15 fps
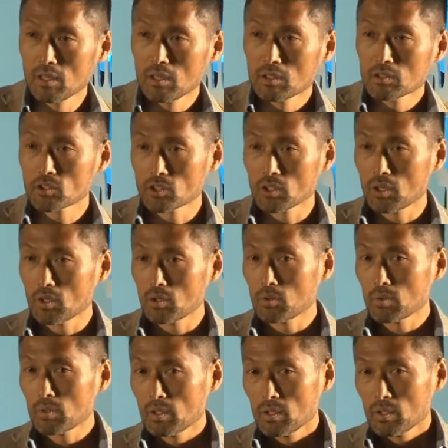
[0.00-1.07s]
So
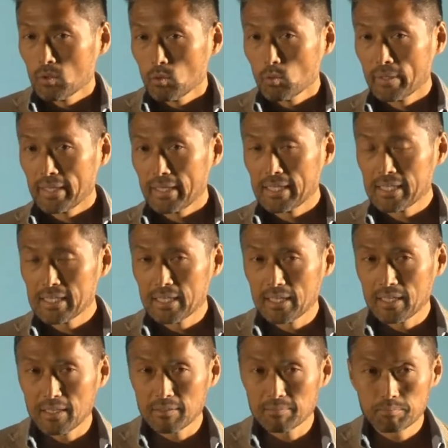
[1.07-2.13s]
we
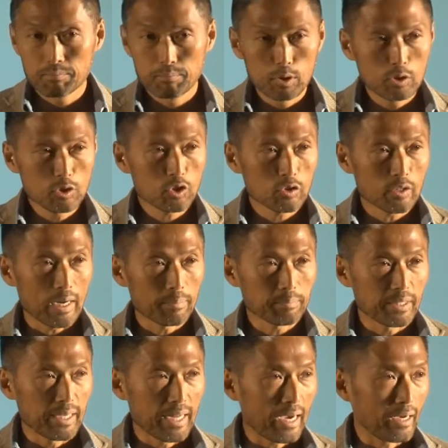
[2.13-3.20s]
bootstrapped
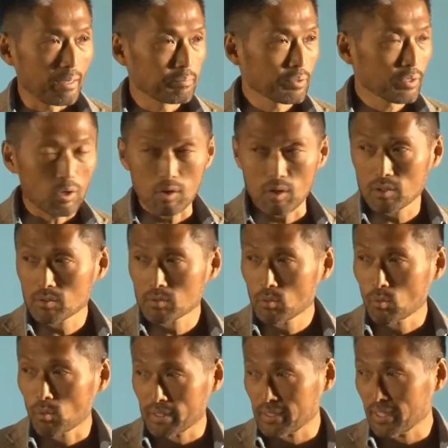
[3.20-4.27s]
an app called
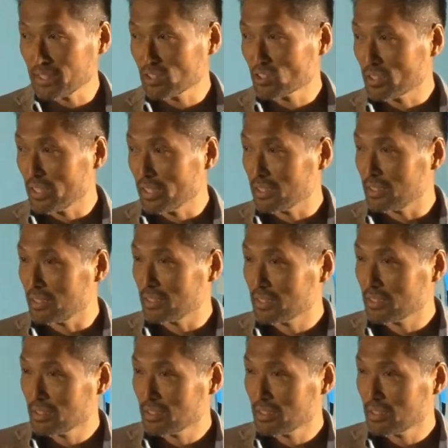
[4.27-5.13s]
One Night Standard.